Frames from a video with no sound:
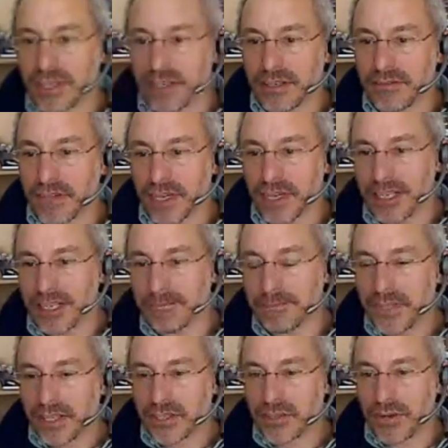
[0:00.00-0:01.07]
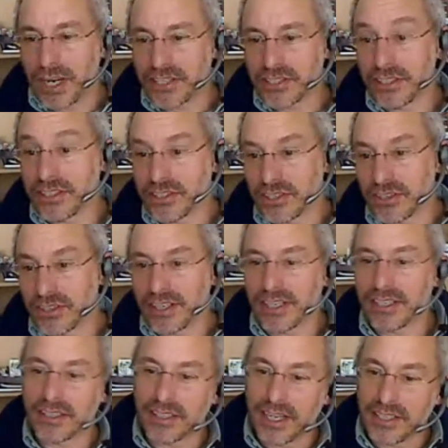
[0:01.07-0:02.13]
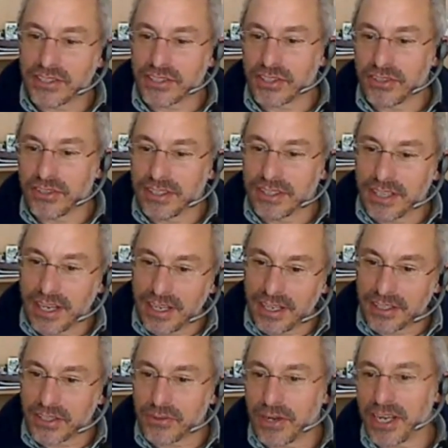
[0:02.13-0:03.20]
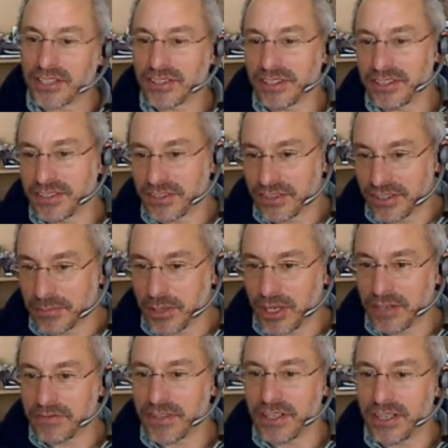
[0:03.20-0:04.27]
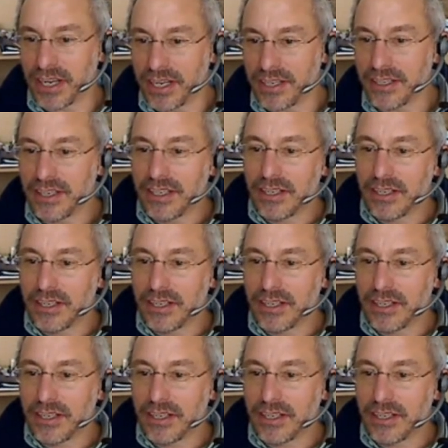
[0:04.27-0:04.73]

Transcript: of um, gradually turning on the lights during the day and gradually turning them off at night,